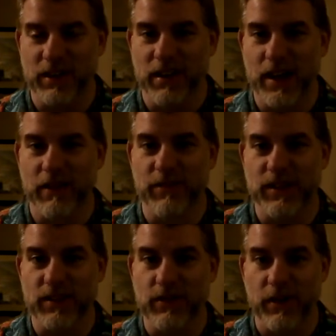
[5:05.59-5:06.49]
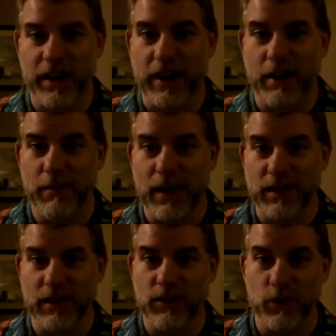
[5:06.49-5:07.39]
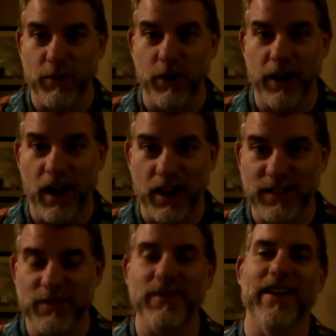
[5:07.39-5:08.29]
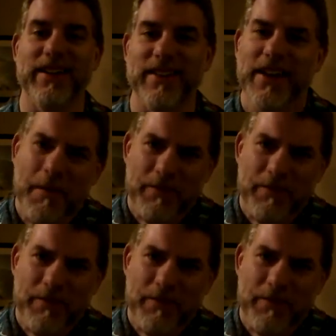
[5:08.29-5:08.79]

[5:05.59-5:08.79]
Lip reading: a lot of "this is great" and "amazing" and "super" and "awesome," and